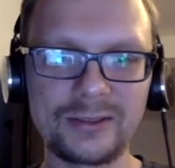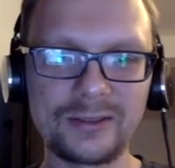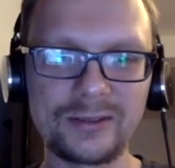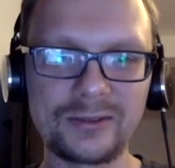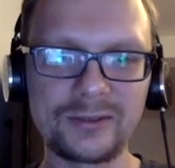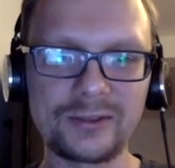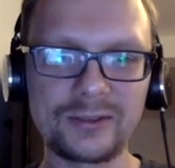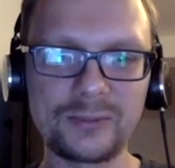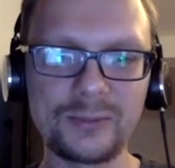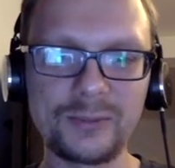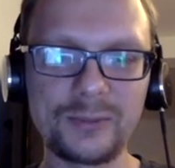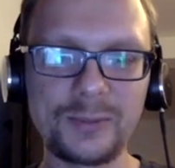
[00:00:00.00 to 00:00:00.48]

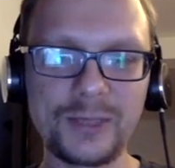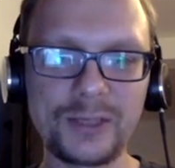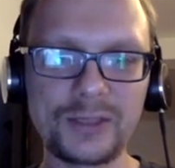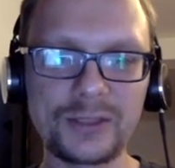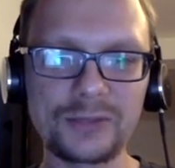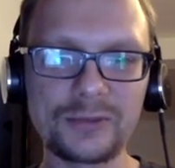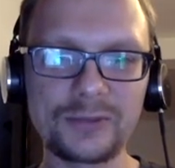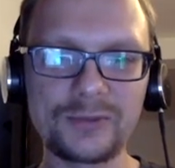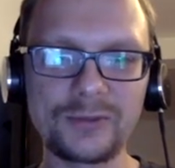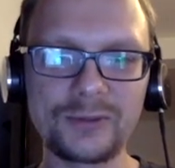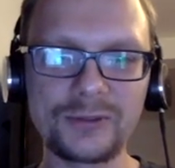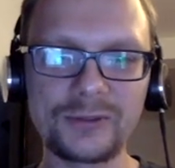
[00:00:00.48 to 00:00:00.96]
be patient
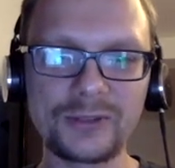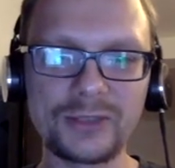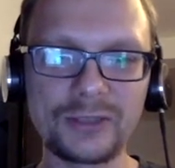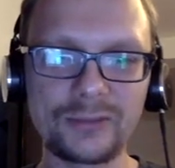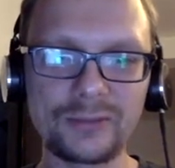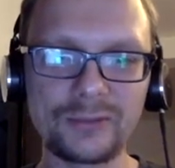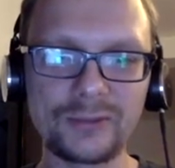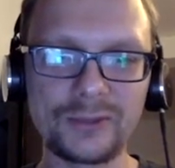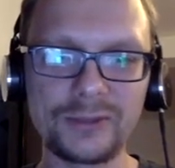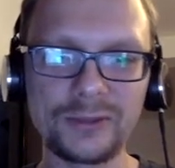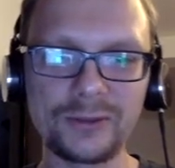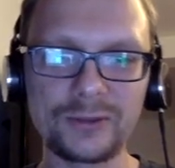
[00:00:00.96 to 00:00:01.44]
with yourself
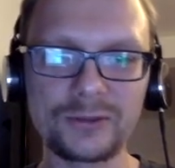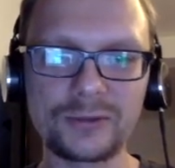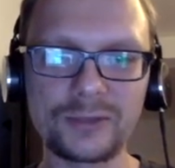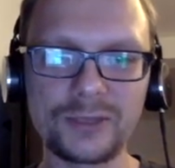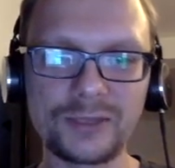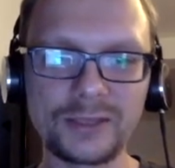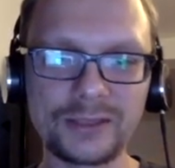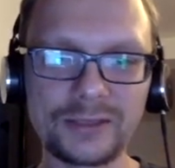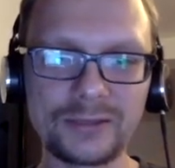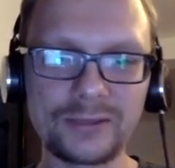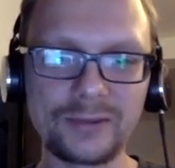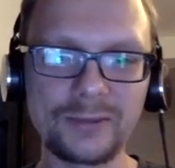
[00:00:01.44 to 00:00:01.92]
when you're
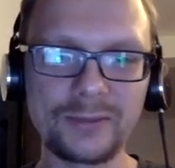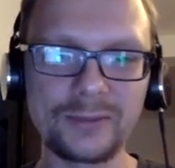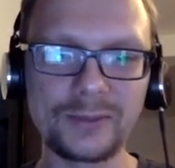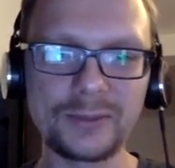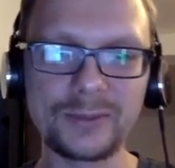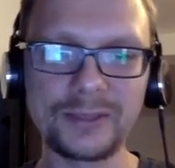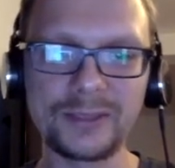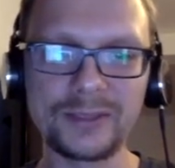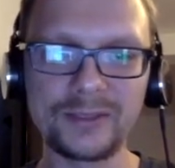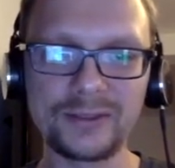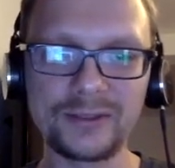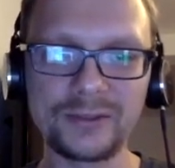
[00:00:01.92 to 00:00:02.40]
trying to
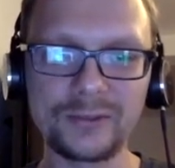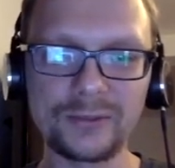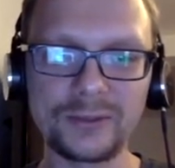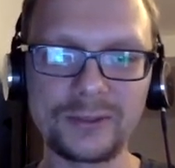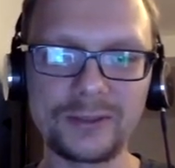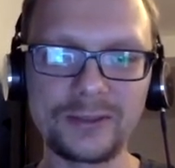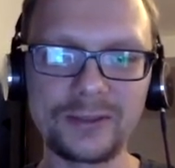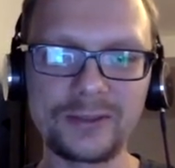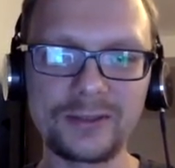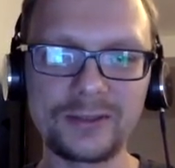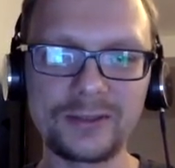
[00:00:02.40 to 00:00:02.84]
implement this one.